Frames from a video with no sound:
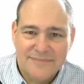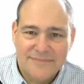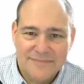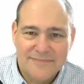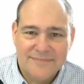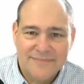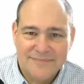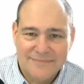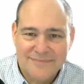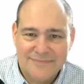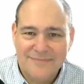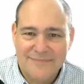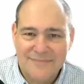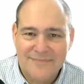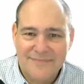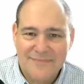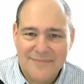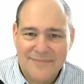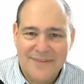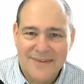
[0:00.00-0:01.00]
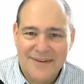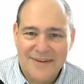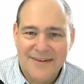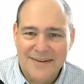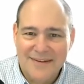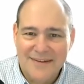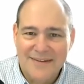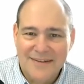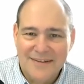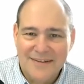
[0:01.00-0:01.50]

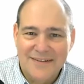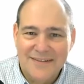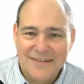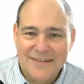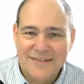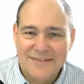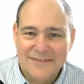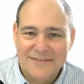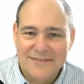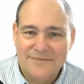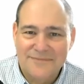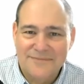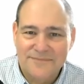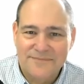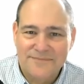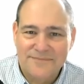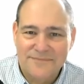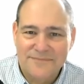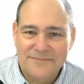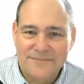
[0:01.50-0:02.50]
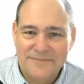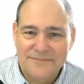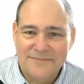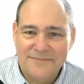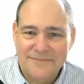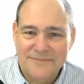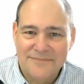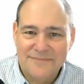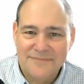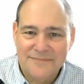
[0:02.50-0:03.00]

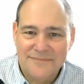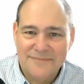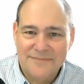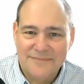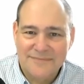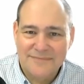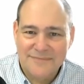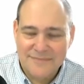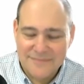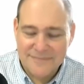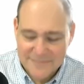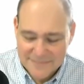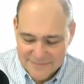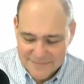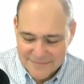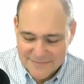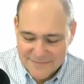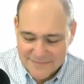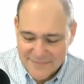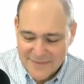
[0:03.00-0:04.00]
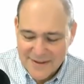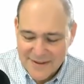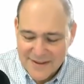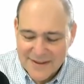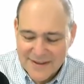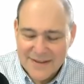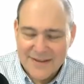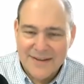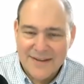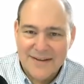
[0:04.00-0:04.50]

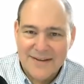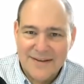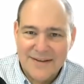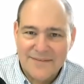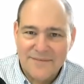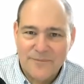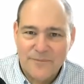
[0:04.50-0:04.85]
The person shown says nothing.